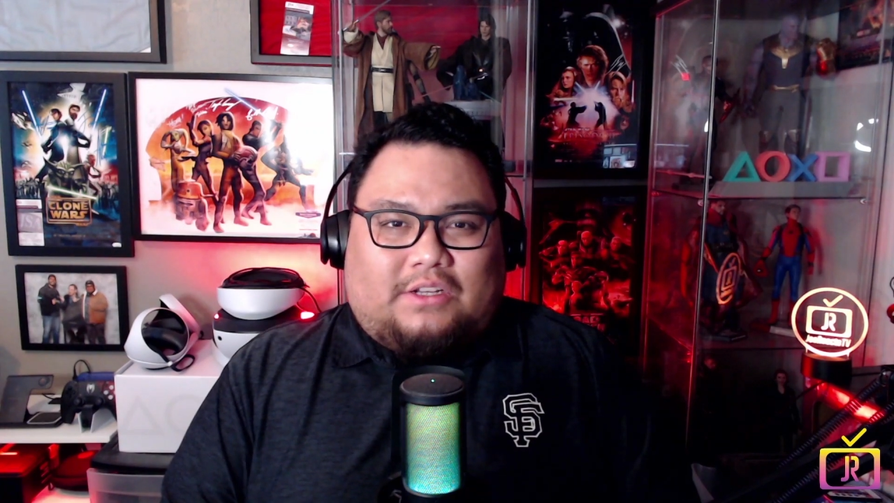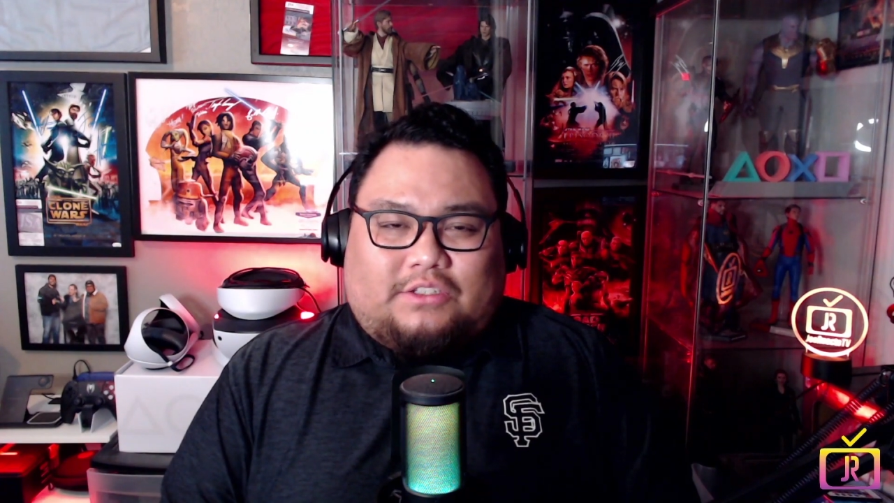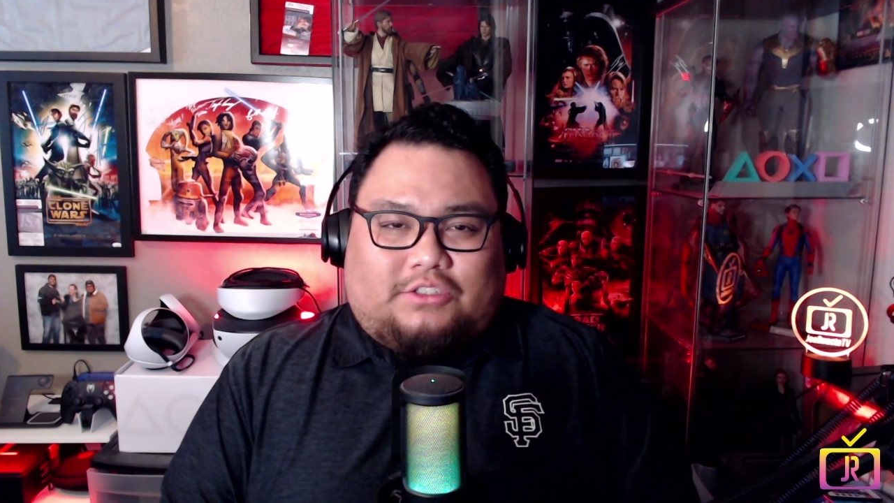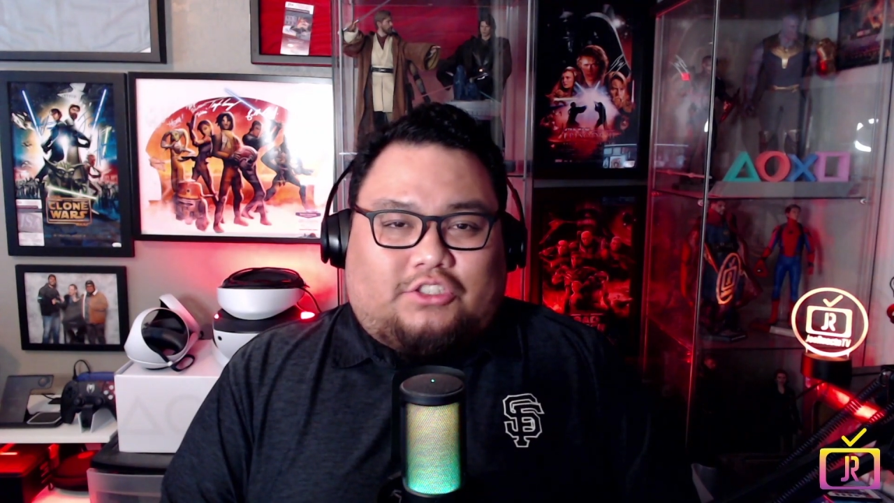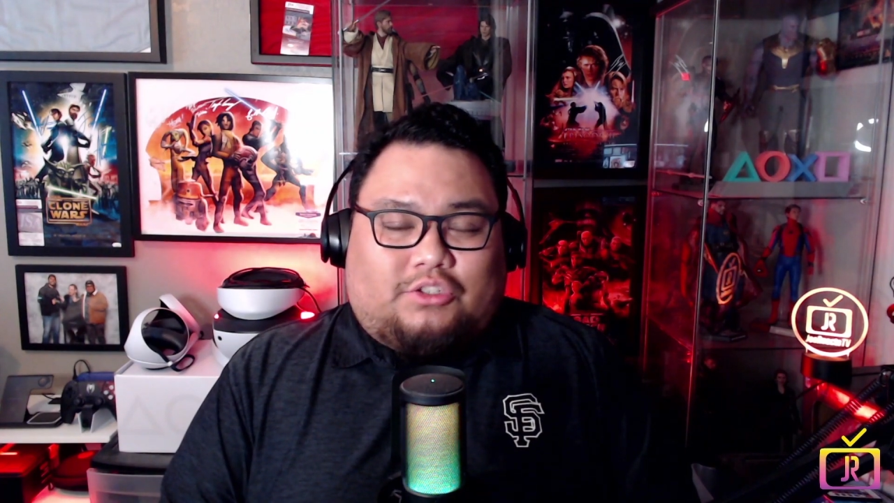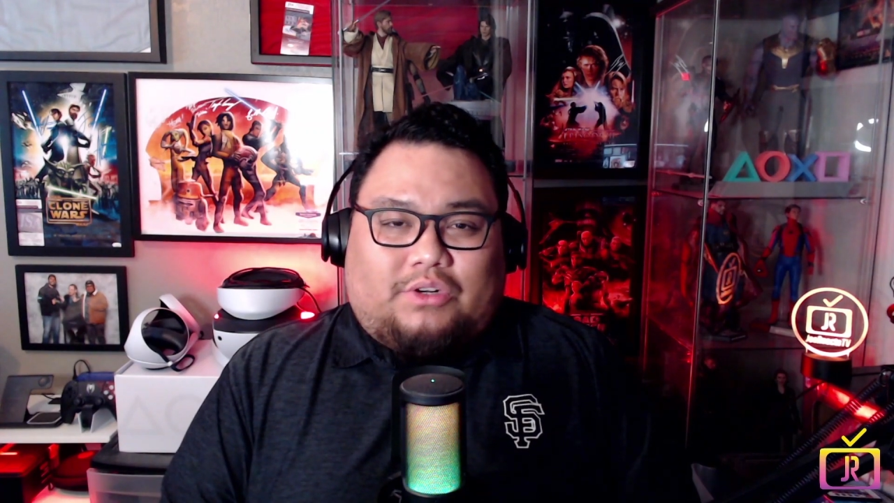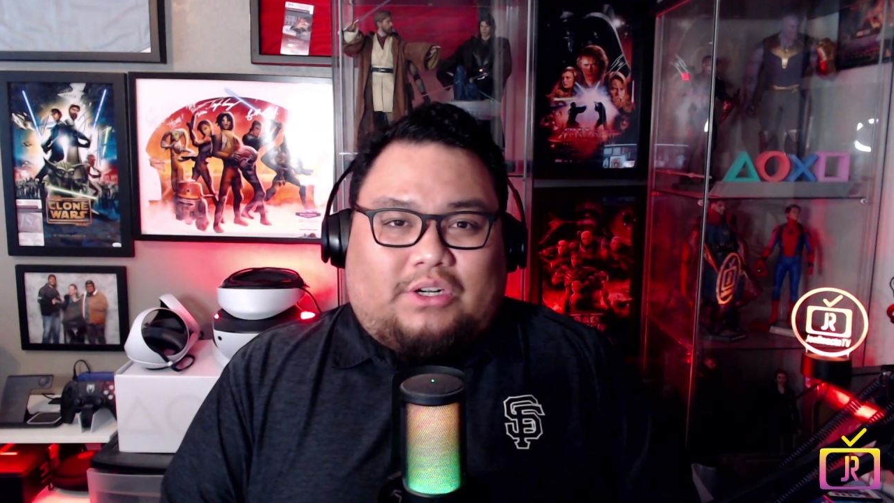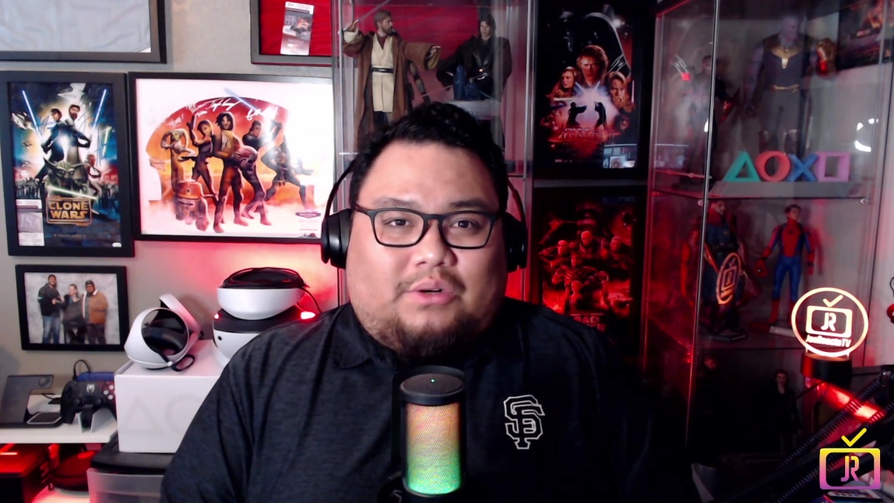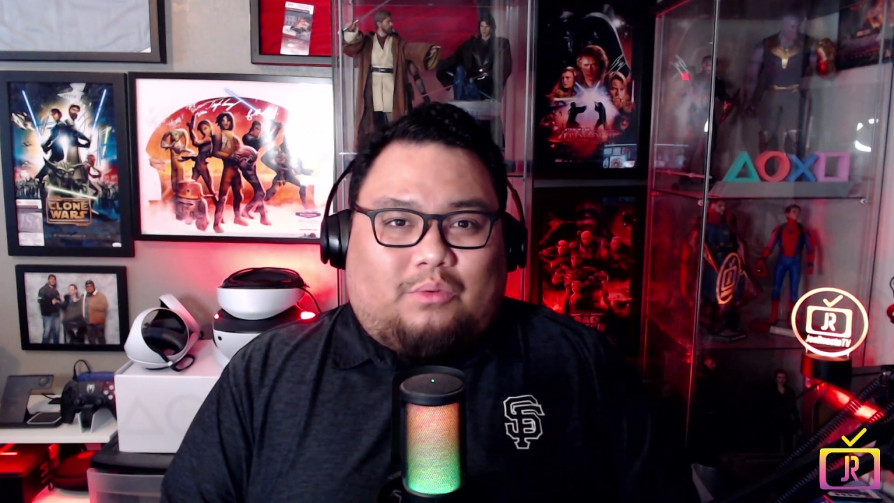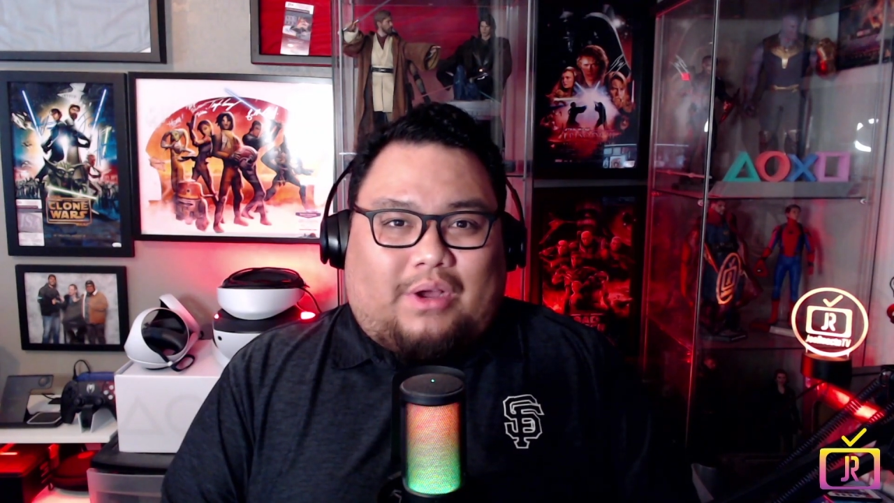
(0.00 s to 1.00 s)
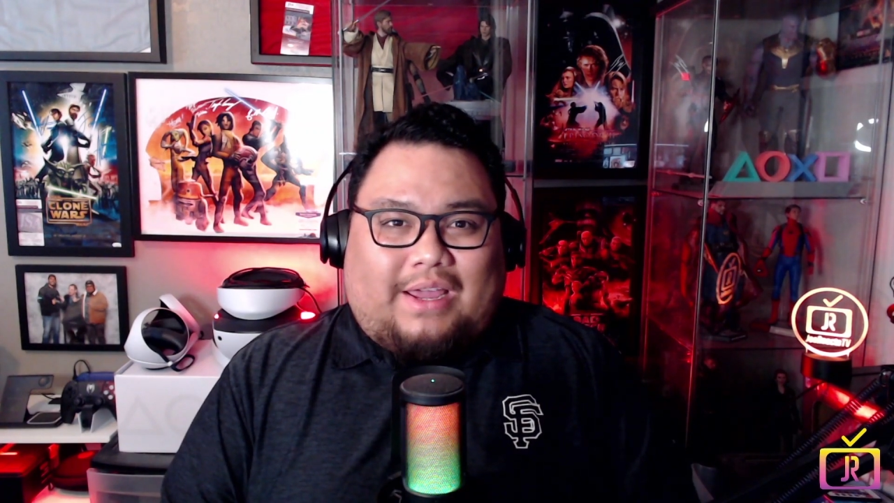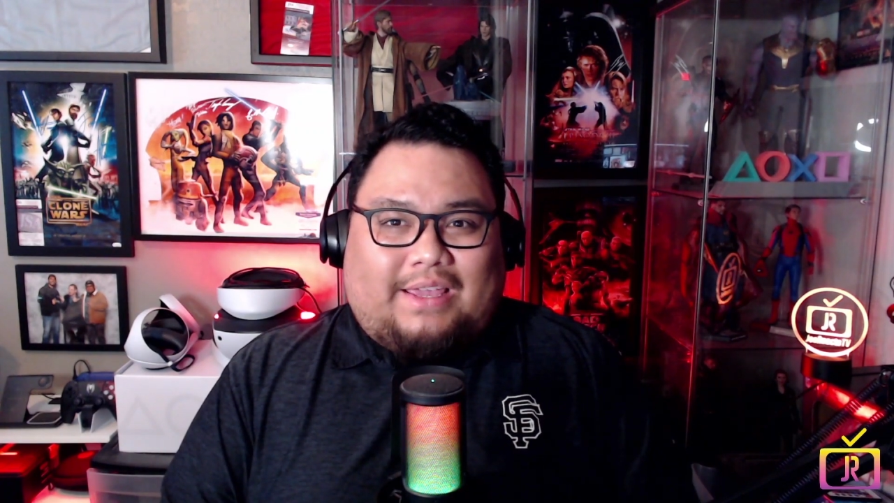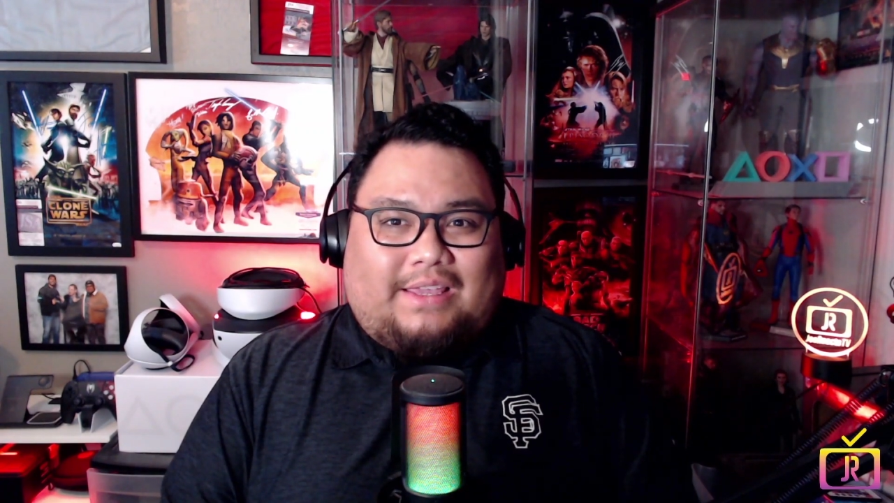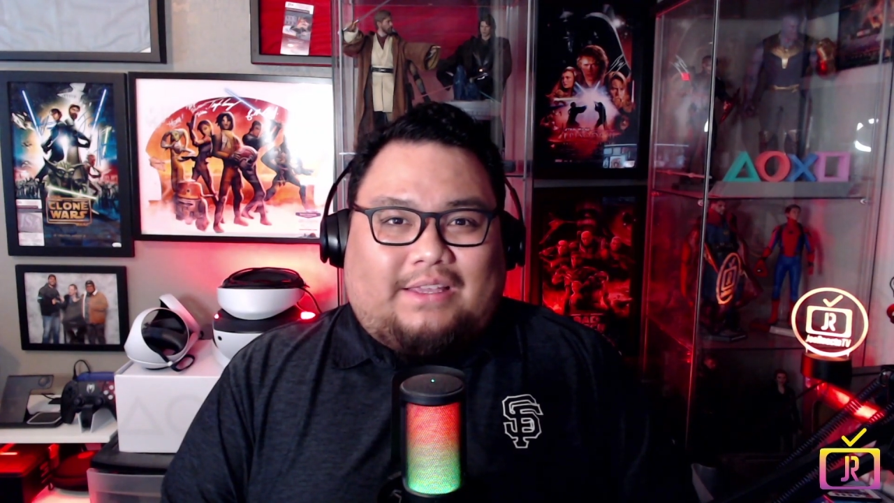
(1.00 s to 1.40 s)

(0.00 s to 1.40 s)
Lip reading: Just shoot her? Why